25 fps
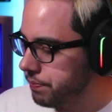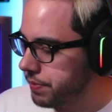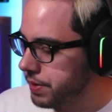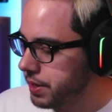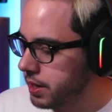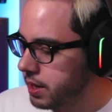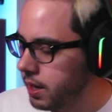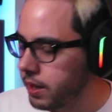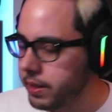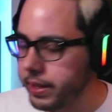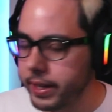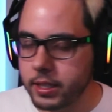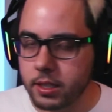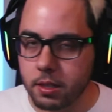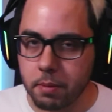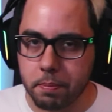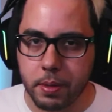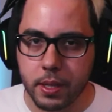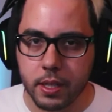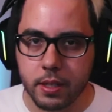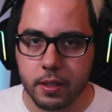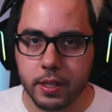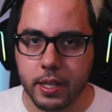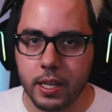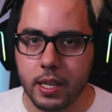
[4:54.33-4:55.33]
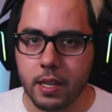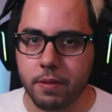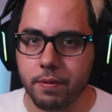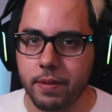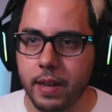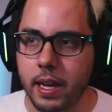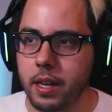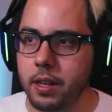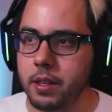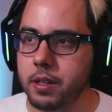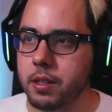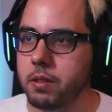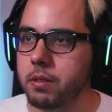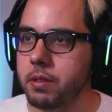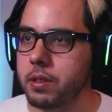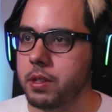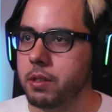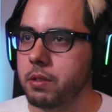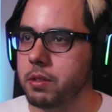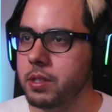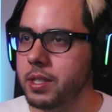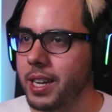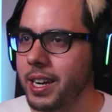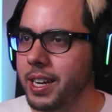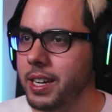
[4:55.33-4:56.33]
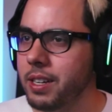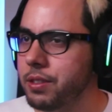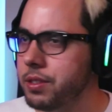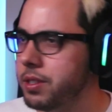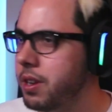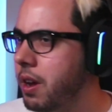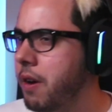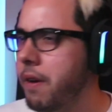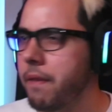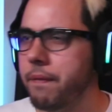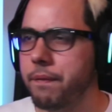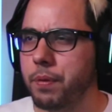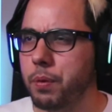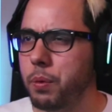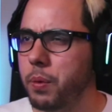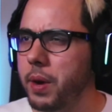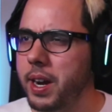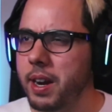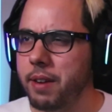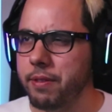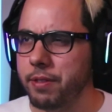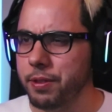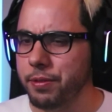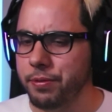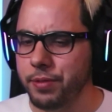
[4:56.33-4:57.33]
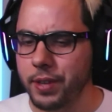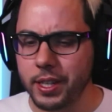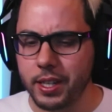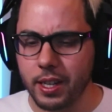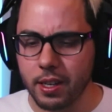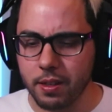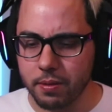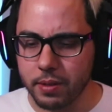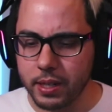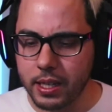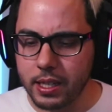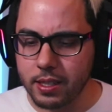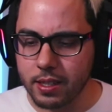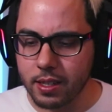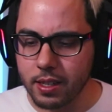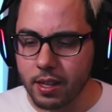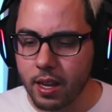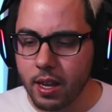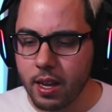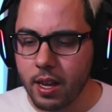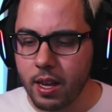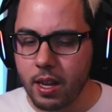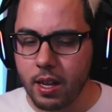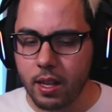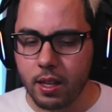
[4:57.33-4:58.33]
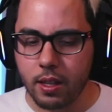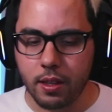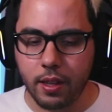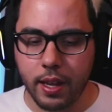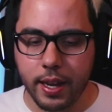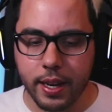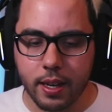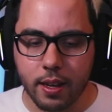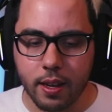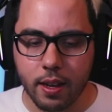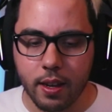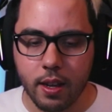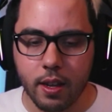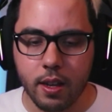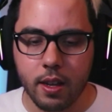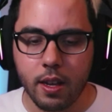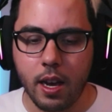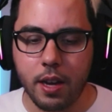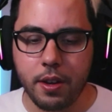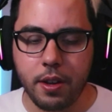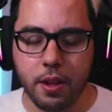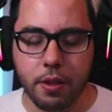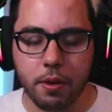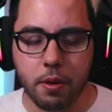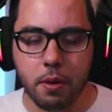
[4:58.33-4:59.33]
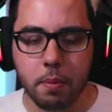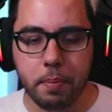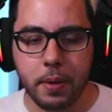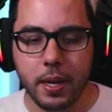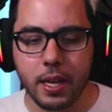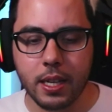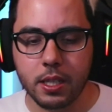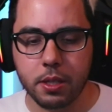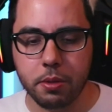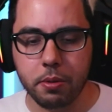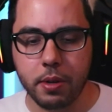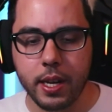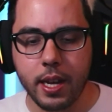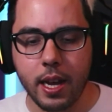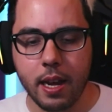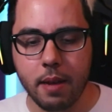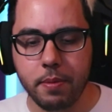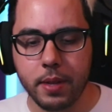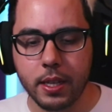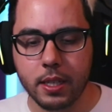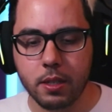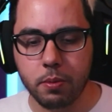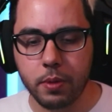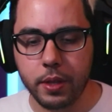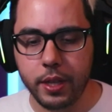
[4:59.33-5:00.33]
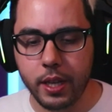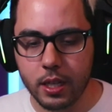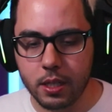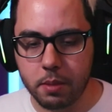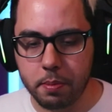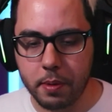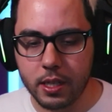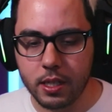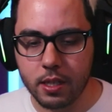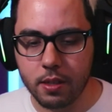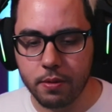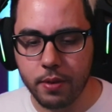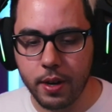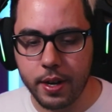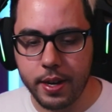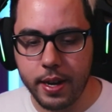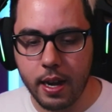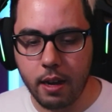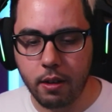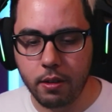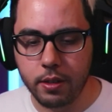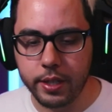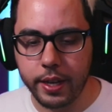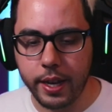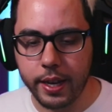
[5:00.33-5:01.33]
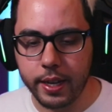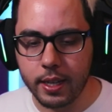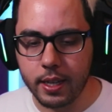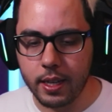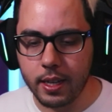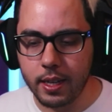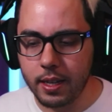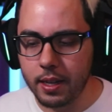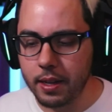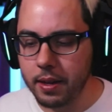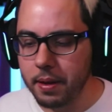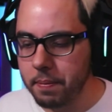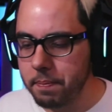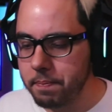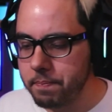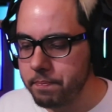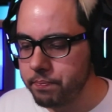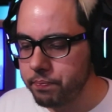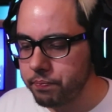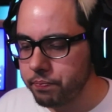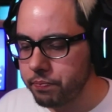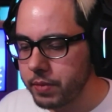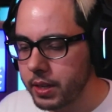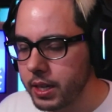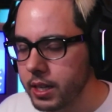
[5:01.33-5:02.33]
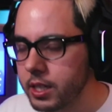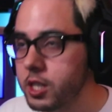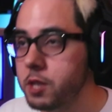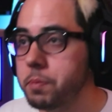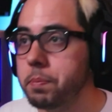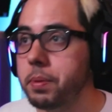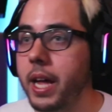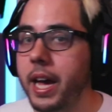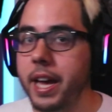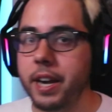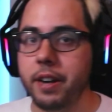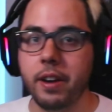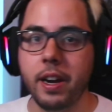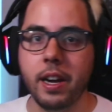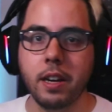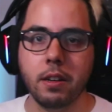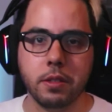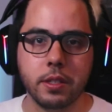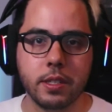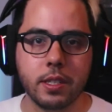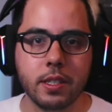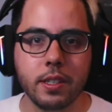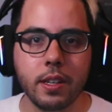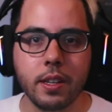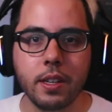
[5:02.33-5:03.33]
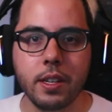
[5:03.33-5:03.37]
collectability and value in those titles for whatever fucking reason. Like, Another PS3 game that's really expensive right now is like Splatterhouse.